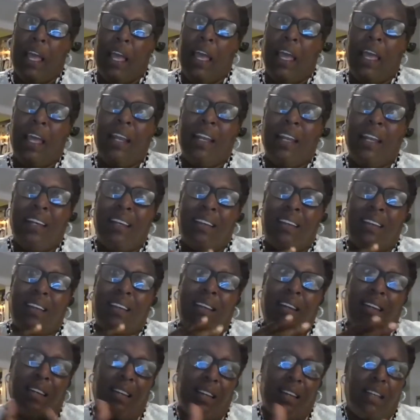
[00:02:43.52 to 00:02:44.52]
And
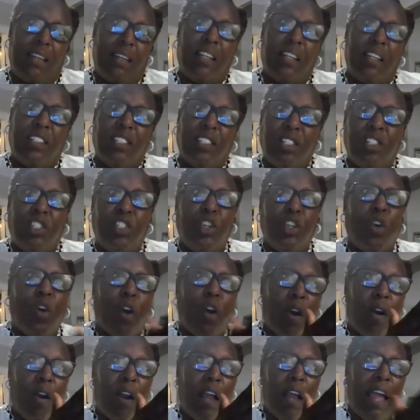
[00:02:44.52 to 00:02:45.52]
this is
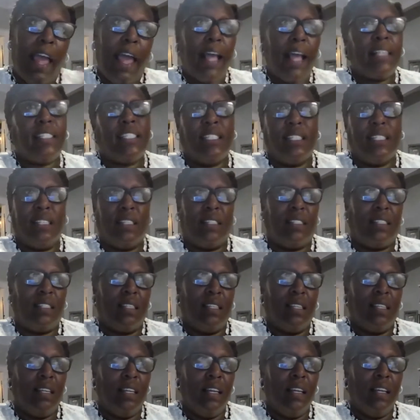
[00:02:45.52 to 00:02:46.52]
your
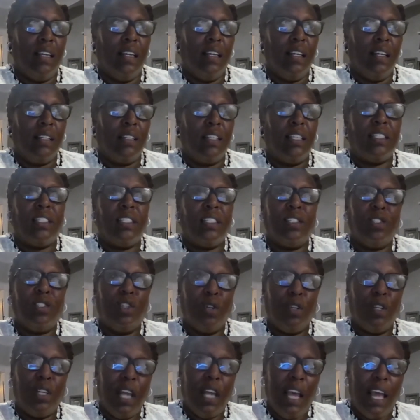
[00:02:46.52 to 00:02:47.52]
assets. This is
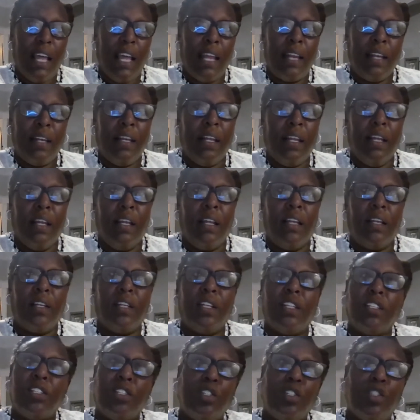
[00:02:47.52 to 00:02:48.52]
your debt.
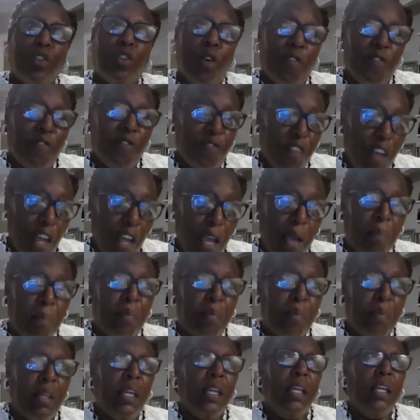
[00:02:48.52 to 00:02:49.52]
This is your
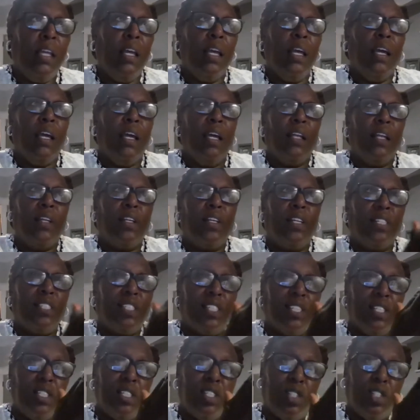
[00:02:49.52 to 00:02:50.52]
family. This
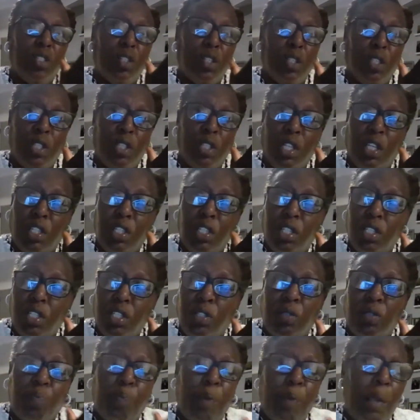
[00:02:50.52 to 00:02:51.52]

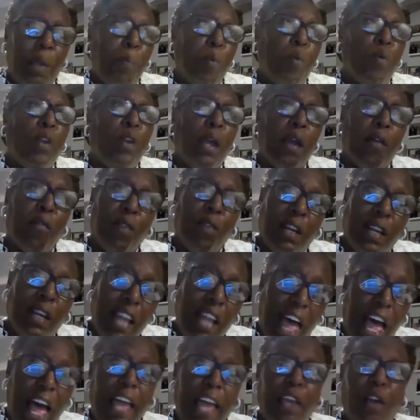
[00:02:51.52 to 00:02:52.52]
is people that
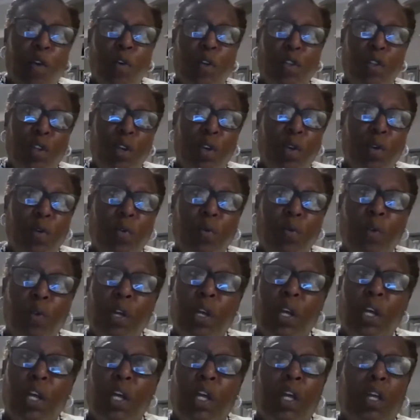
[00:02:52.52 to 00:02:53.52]
rely on you.
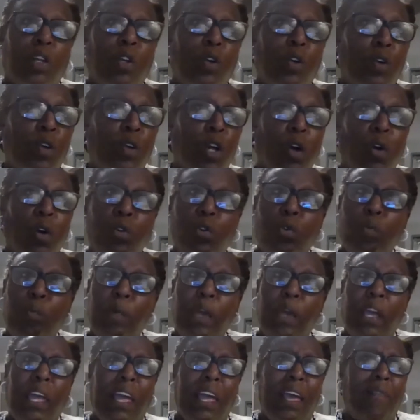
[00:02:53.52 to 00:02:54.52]
You
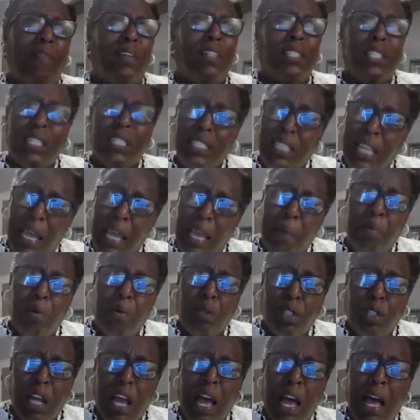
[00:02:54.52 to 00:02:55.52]
may have a
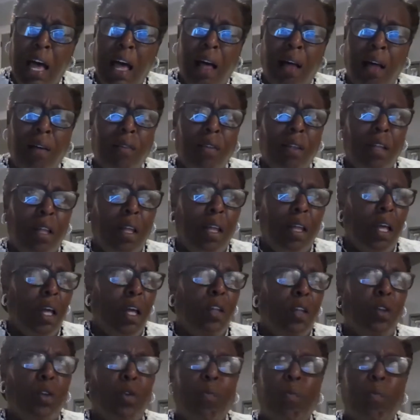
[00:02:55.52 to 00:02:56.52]
disabled child.
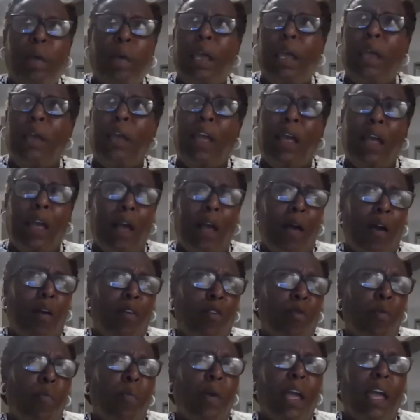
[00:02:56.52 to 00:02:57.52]
You may
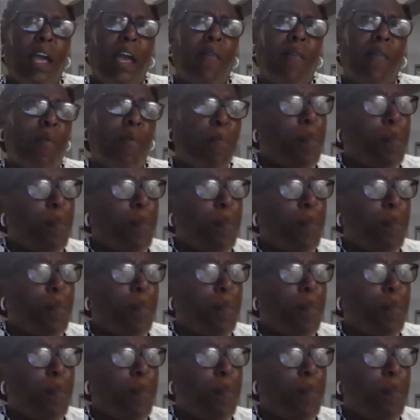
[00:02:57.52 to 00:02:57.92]
have a